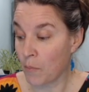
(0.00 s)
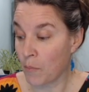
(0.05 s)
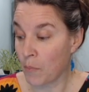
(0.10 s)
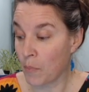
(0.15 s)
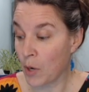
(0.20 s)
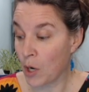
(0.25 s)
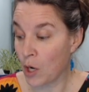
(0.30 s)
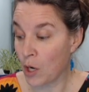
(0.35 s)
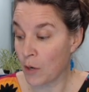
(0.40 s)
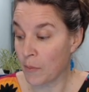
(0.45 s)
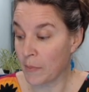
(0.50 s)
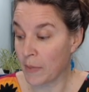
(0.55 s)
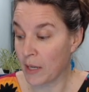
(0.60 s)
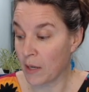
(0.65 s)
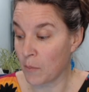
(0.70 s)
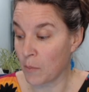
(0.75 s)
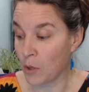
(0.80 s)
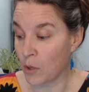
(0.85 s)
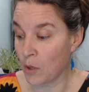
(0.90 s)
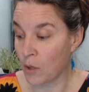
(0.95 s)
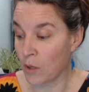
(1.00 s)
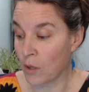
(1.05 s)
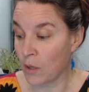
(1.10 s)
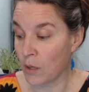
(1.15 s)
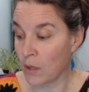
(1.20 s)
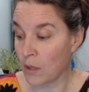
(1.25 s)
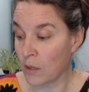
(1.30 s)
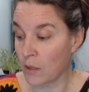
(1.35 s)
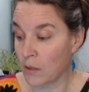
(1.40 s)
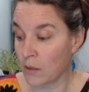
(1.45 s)

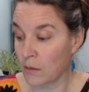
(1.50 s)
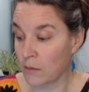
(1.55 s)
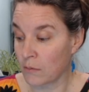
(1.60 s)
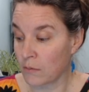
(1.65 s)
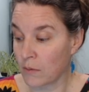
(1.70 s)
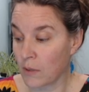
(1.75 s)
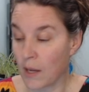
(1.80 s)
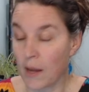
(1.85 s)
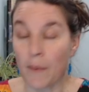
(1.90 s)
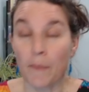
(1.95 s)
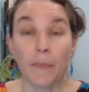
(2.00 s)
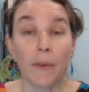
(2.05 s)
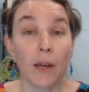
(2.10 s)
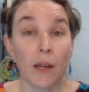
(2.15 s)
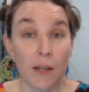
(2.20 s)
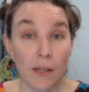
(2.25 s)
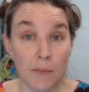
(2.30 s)
permeable I'm going